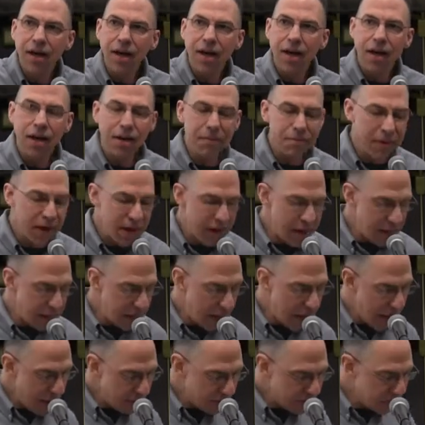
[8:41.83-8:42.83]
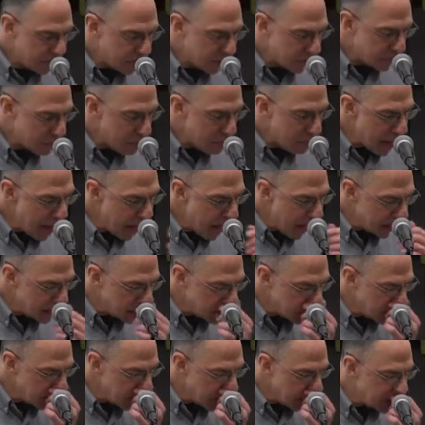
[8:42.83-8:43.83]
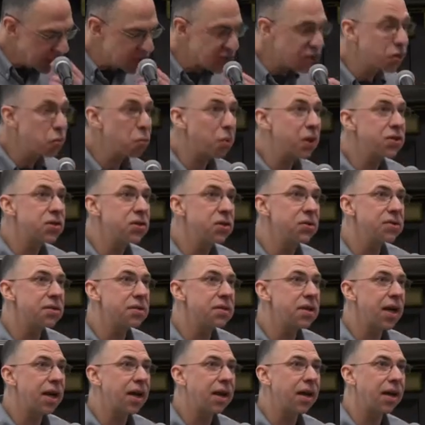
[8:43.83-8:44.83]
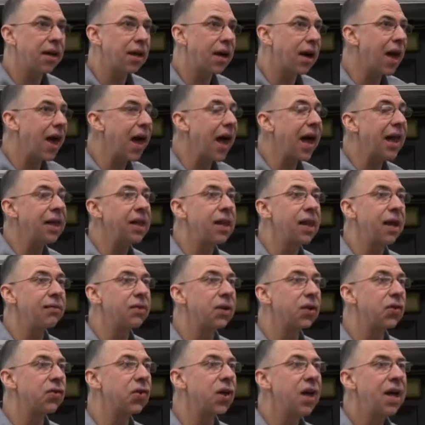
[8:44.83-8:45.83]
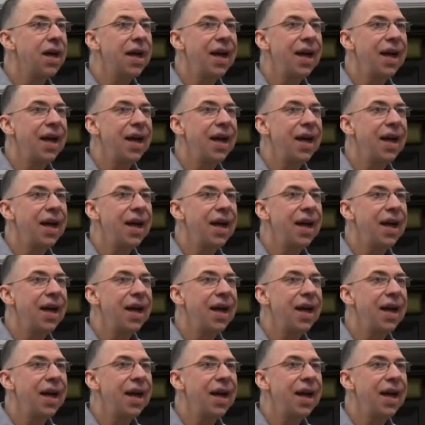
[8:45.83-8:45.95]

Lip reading: after this match, and this is what she was thinking, and I love this.